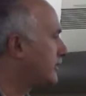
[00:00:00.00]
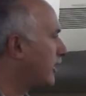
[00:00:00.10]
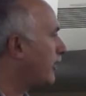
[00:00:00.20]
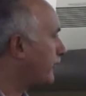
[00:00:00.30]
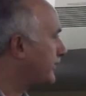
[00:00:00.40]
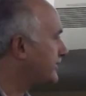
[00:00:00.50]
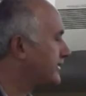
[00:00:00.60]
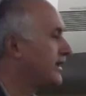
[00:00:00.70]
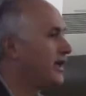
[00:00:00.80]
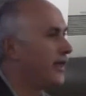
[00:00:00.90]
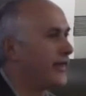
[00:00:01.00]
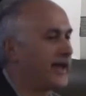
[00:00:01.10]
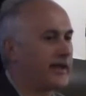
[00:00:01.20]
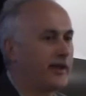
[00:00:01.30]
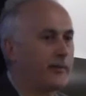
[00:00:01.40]
office
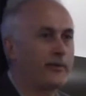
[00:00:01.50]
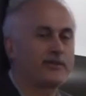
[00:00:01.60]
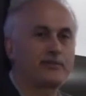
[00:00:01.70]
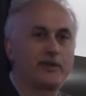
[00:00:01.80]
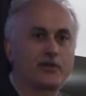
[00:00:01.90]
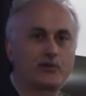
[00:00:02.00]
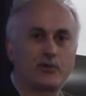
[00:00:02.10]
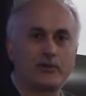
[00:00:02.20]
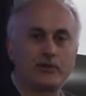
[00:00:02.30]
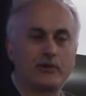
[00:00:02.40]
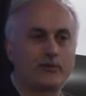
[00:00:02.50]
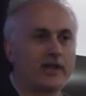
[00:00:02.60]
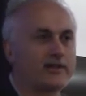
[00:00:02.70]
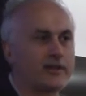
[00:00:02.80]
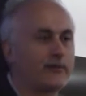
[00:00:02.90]
that help us make sure we do the
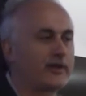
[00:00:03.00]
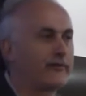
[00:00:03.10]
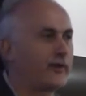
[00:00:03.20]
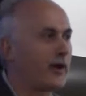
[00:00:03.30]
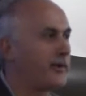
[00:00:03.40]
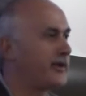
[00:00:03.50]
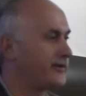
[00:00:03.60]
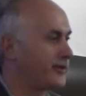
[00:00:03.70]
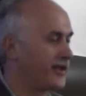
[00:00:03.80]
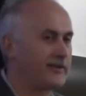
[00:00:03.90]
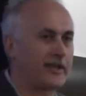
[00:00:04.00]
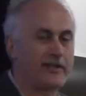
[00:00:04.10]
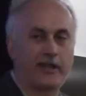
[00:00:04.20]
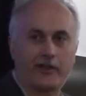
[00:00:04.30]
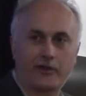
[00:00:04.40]
right thing with the environment.
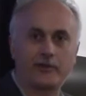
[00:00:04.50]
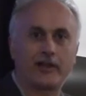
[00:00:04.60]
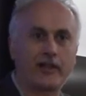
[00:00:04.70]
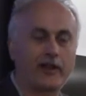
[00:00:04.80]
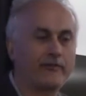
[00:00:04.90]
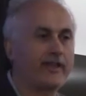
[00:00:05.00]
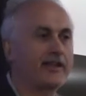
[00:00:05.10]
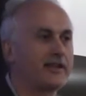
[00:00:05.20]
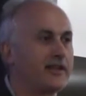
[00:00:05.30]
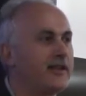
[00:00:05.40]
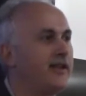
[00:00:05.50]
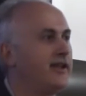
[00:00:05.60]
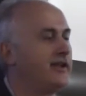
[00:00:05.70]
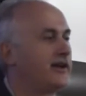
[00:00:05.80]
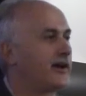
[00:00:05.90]
And I heard a lot of that in
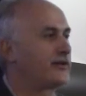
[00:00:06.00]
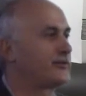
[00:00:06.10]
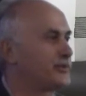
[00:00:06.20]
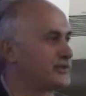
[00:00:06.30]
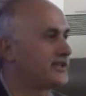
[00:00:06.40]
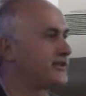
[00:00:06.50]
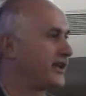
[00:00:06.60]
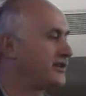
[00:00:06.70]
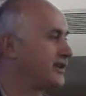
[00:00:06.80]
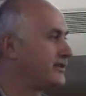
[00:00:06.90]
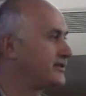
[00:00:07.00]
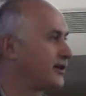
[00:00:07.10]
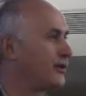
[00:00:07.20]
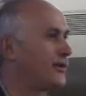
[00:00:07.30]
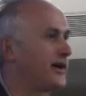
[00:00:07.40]
the presentation,
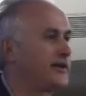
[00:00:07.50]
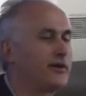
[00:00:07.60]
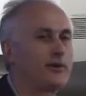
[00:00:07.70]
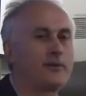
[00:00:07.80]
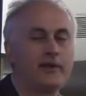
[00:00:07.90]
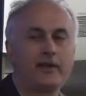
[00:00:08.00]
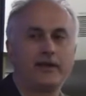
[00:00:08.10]
so I know